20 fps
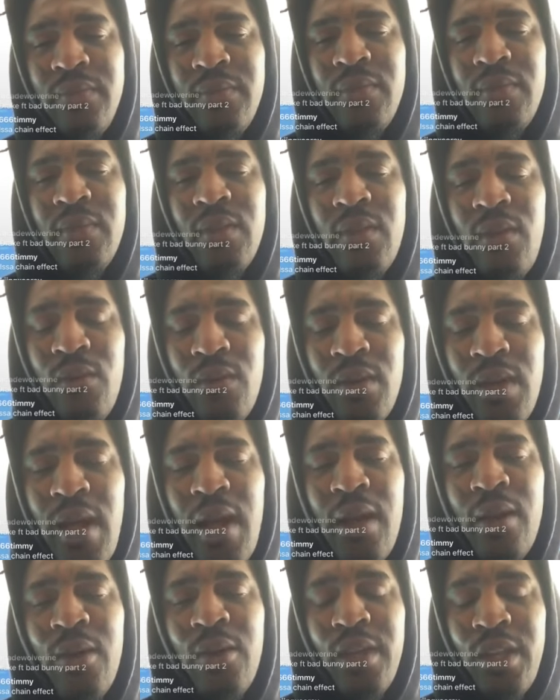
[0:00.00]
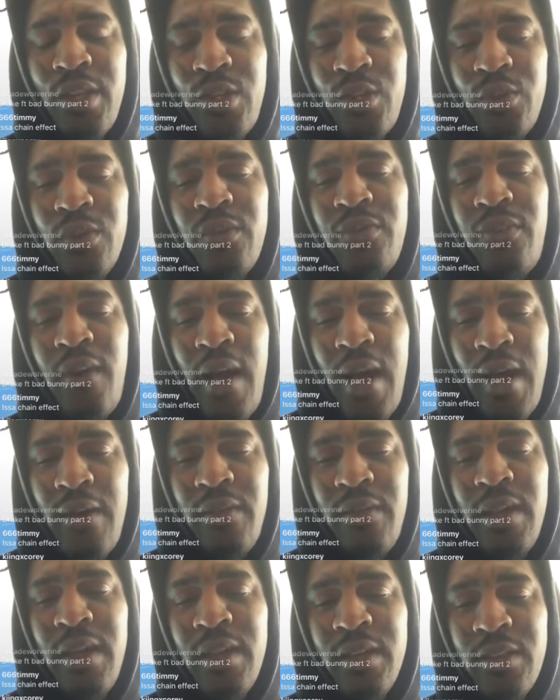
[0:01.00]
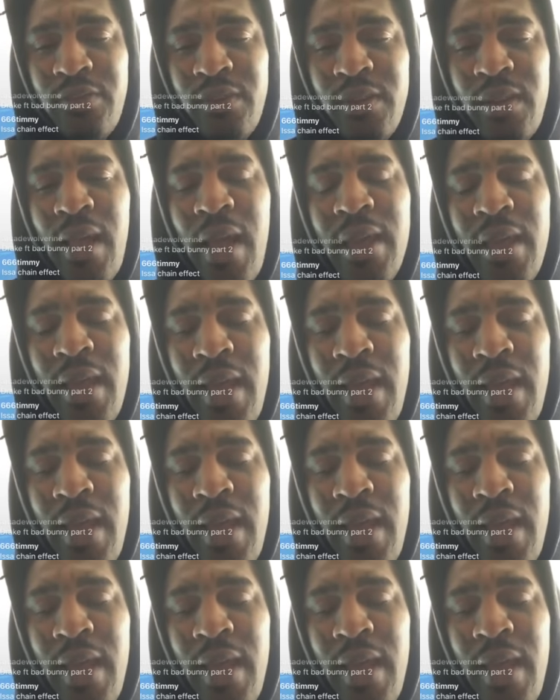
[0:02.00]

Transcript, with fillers: on God, go get you a 5S for like